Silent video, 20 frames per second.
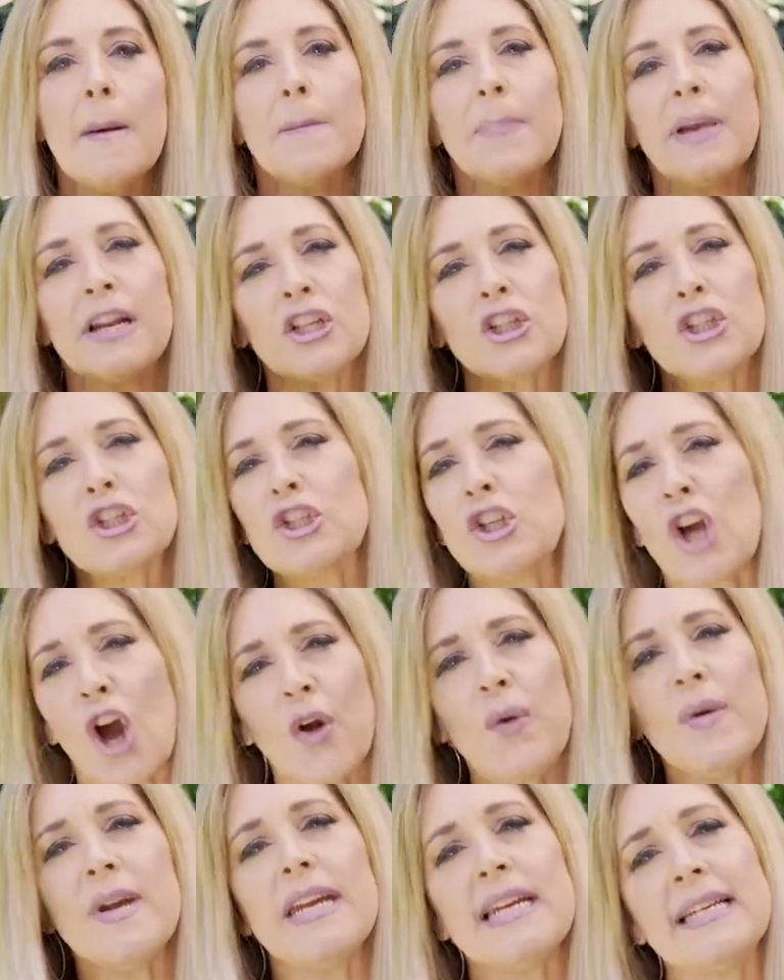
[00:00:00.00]
but it's
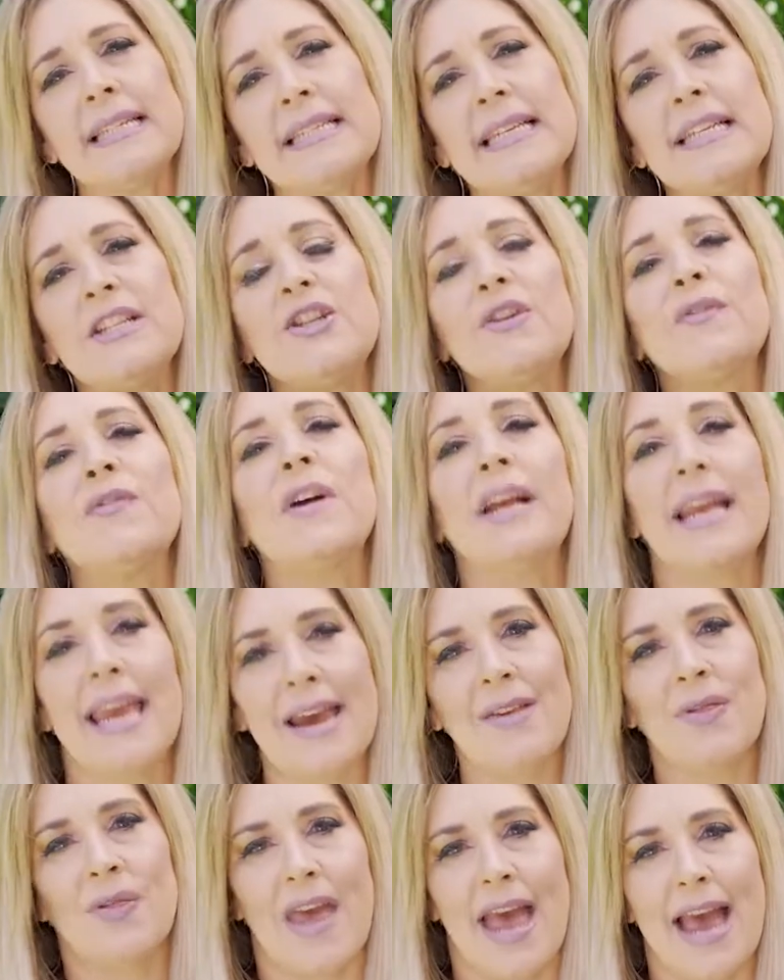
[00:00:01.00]
so easy to
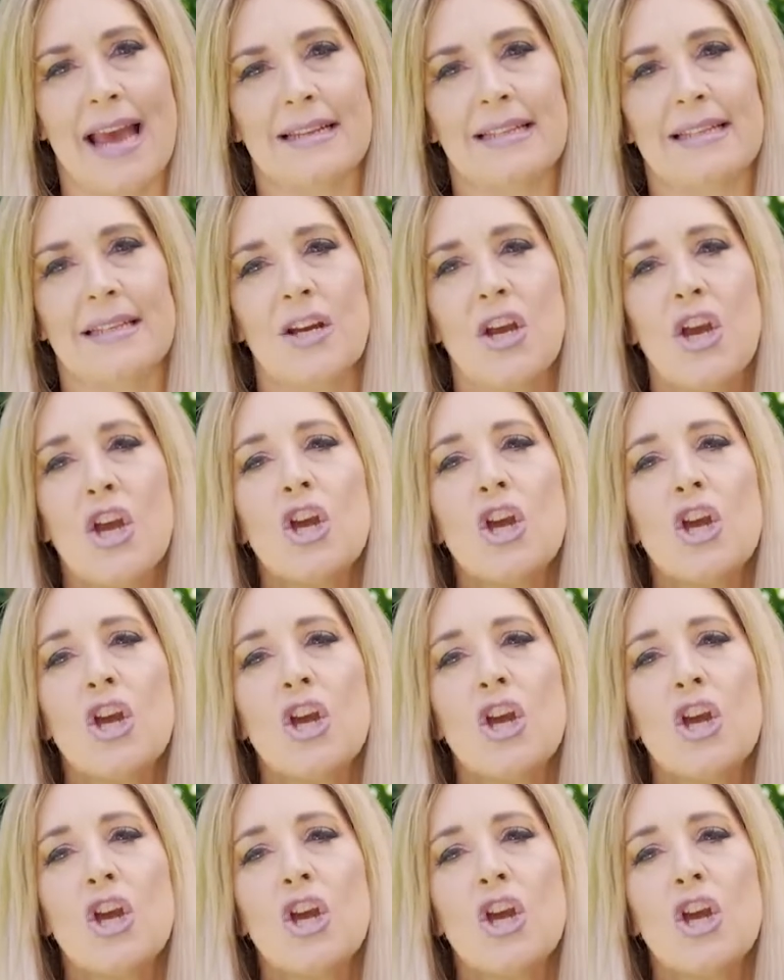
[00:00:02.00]
forget that.